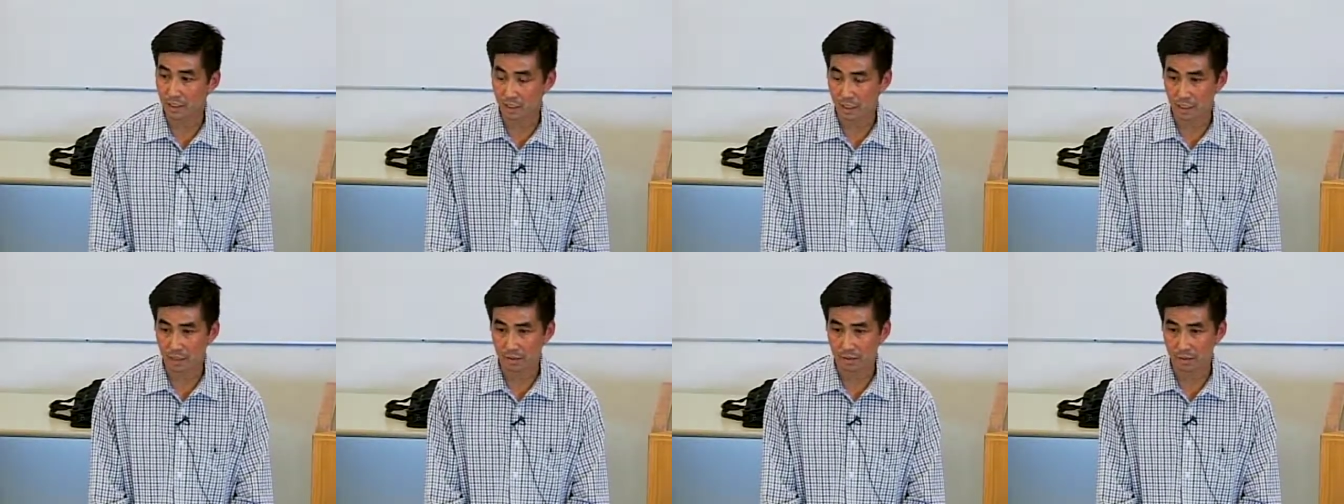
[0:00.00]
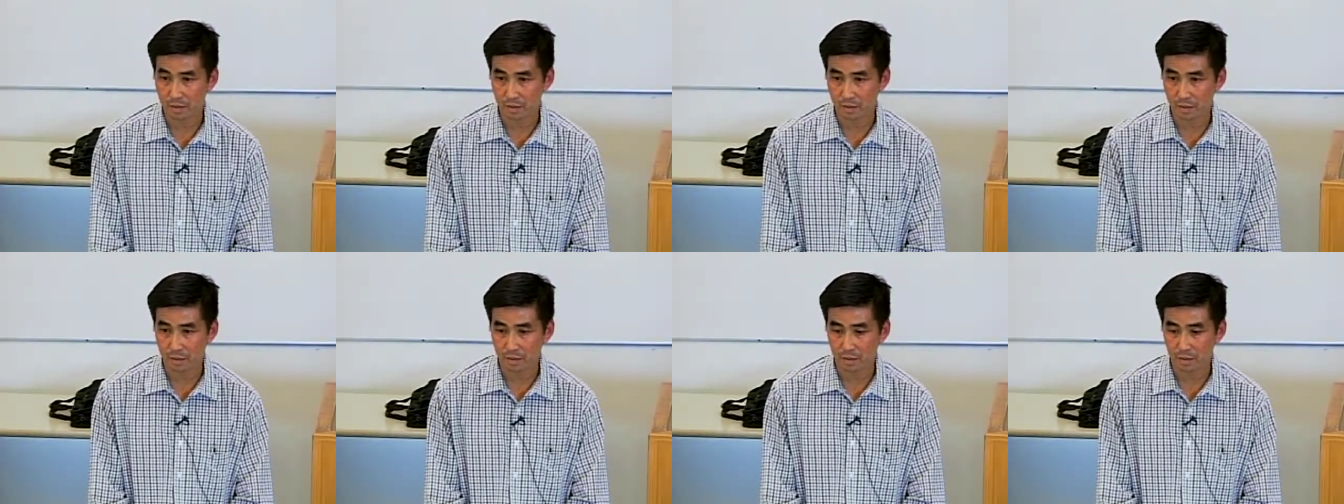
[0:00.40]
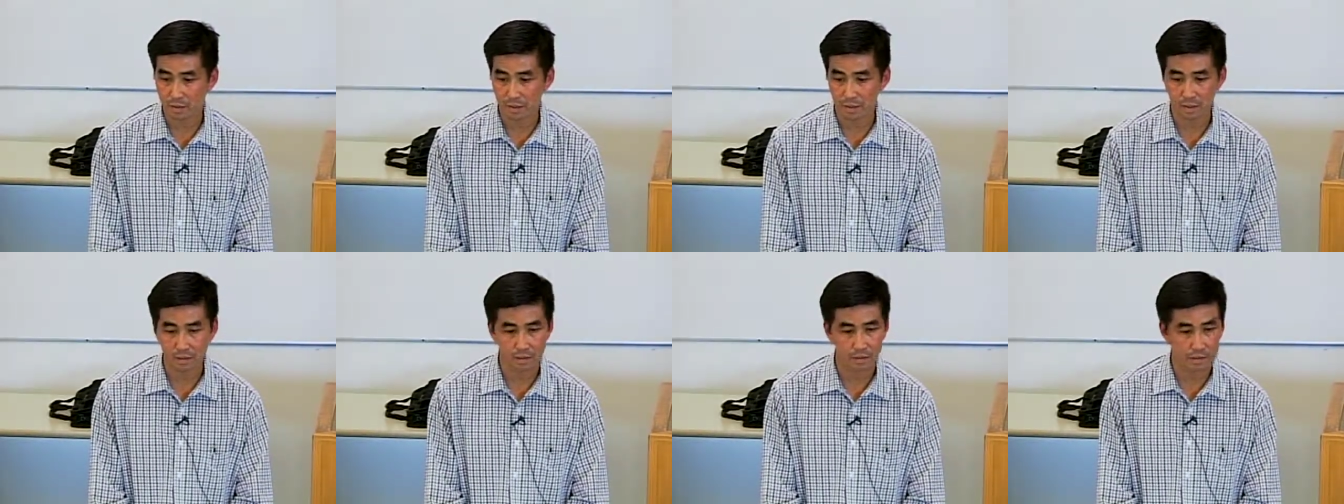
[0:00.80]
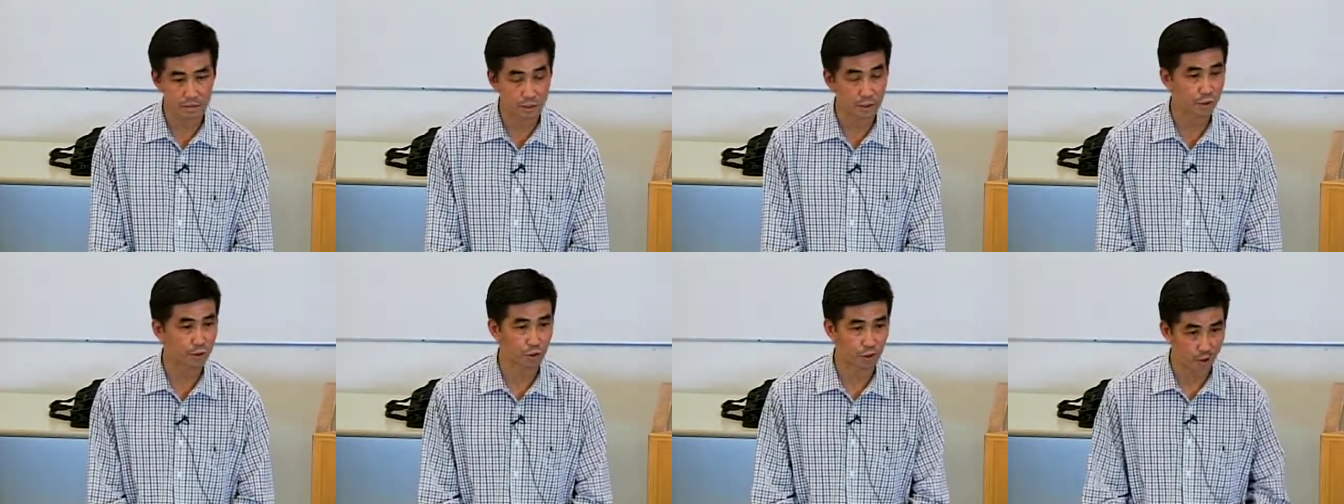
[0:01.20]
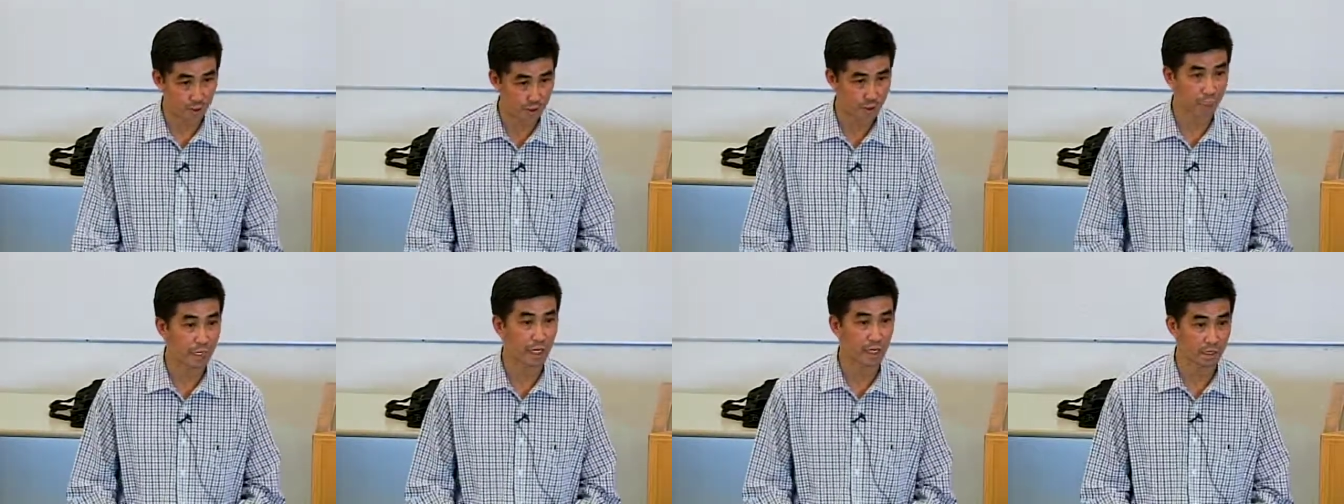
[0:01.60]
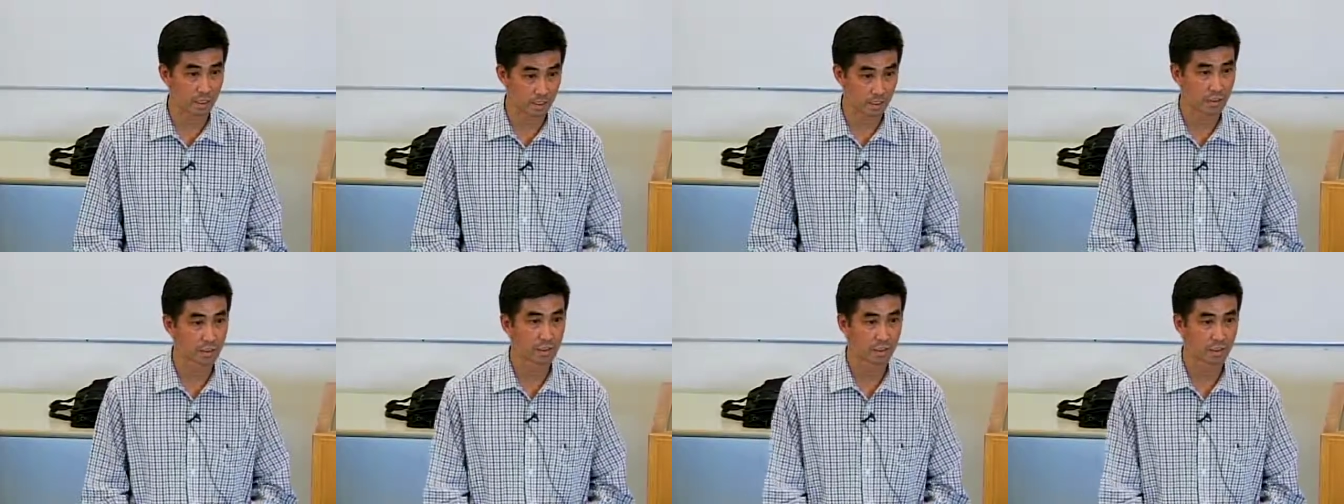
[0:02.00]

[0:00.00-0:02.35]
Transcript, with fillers: uh, uh, disjointed care.